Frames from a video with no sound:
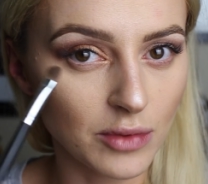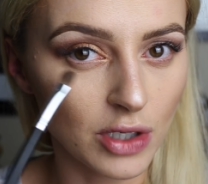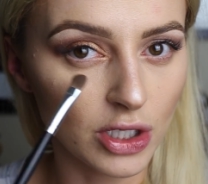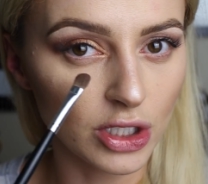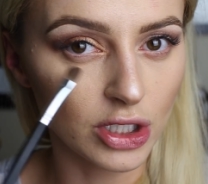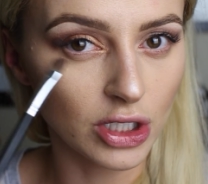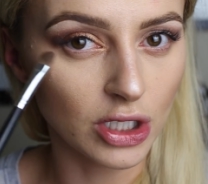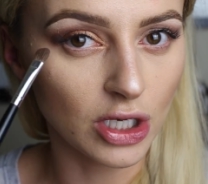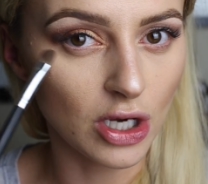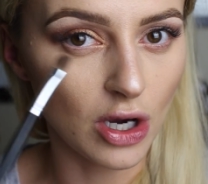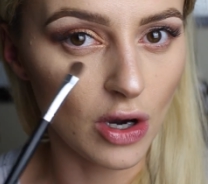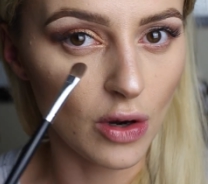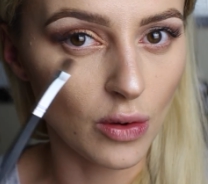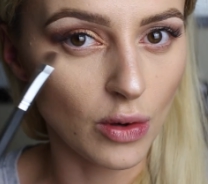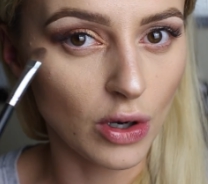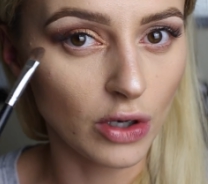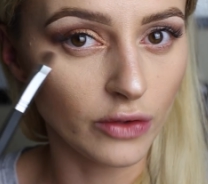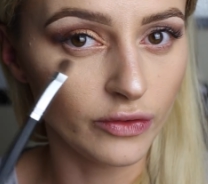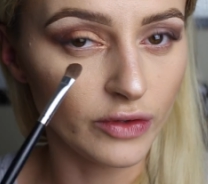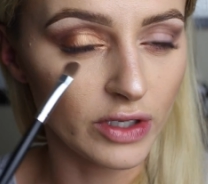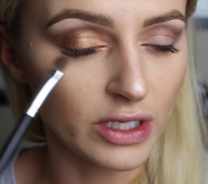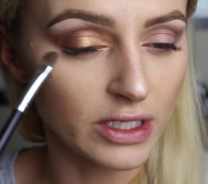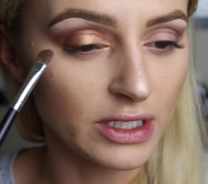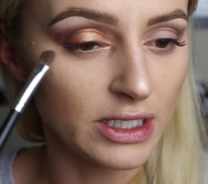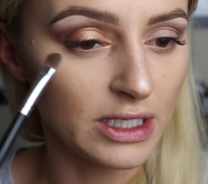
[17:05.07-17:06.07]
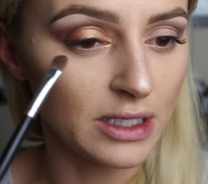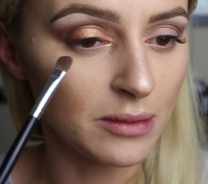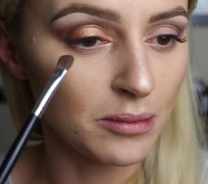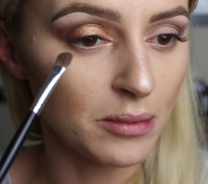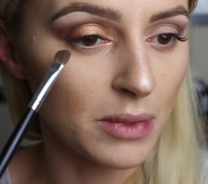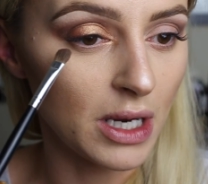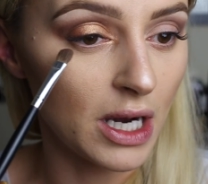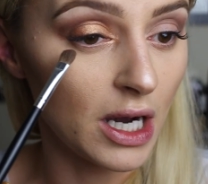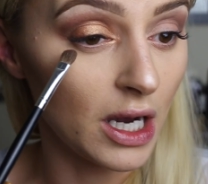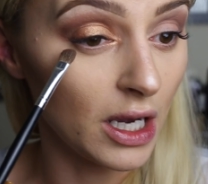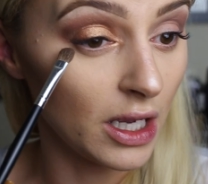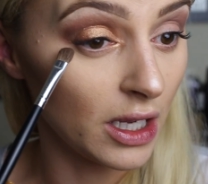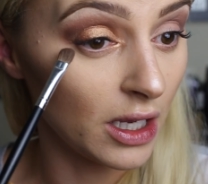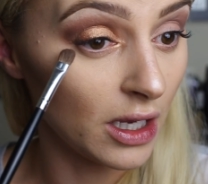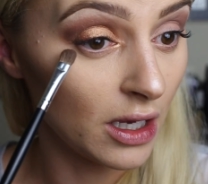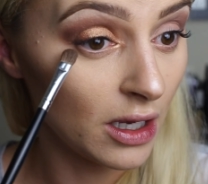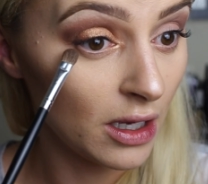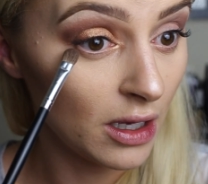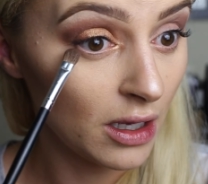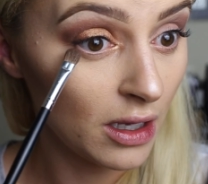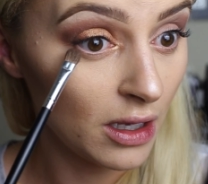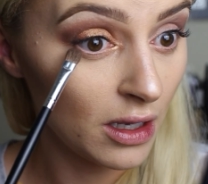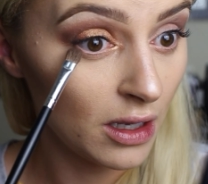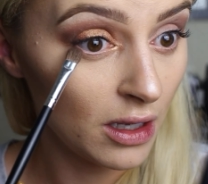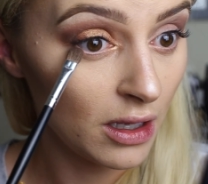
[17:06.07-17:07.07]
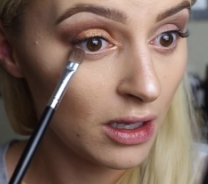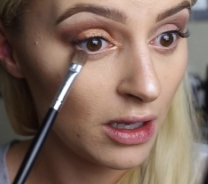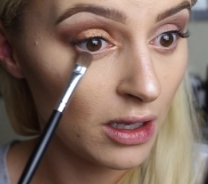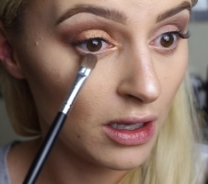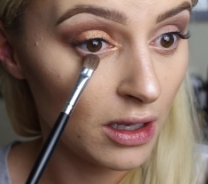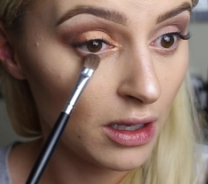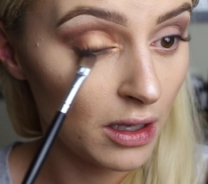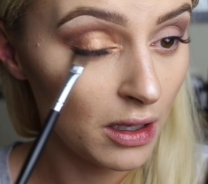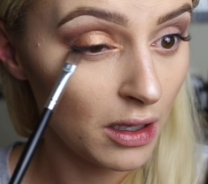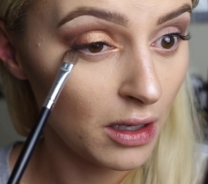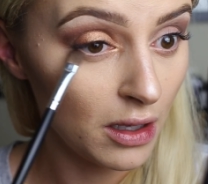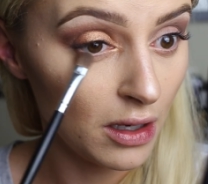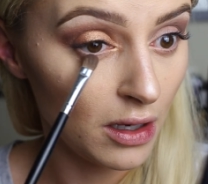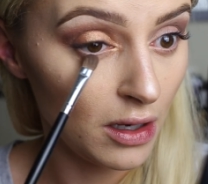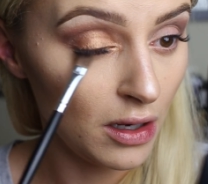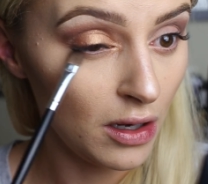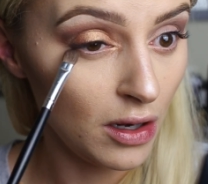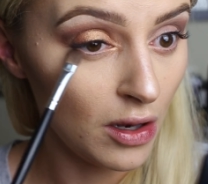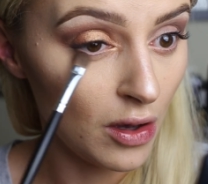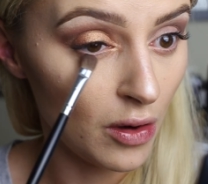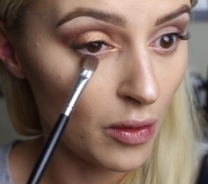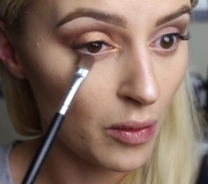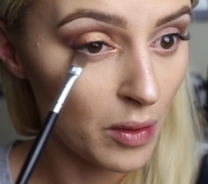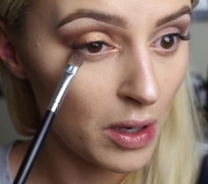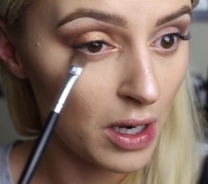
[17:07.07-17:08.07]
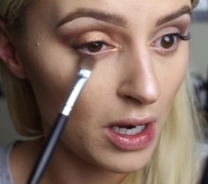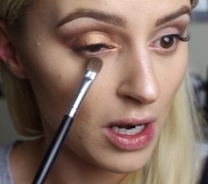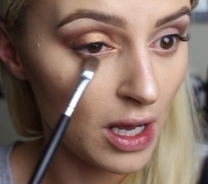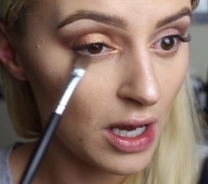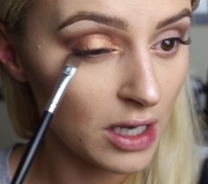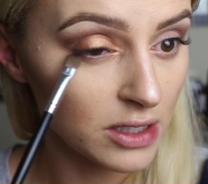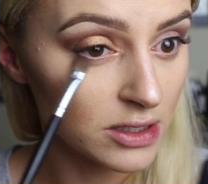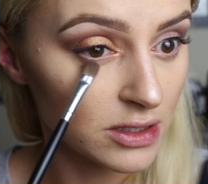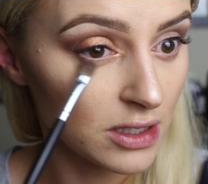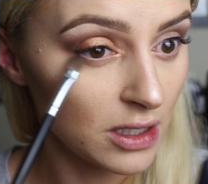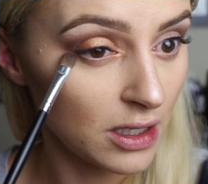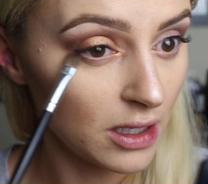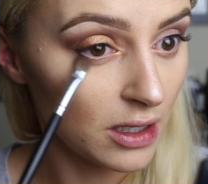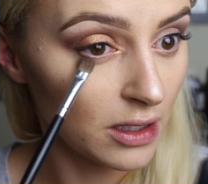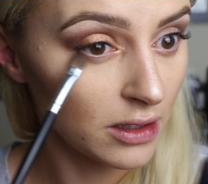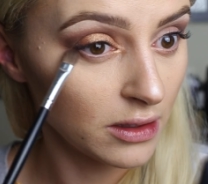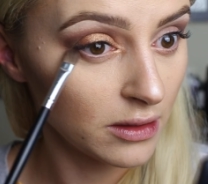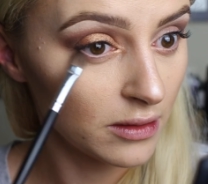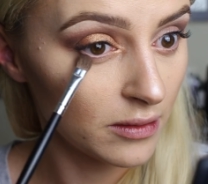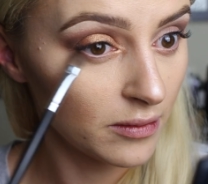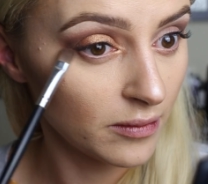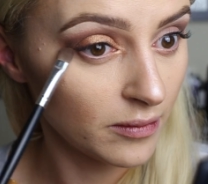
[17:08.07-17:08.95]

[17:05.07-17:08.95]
gonna go underneath my lower lash line.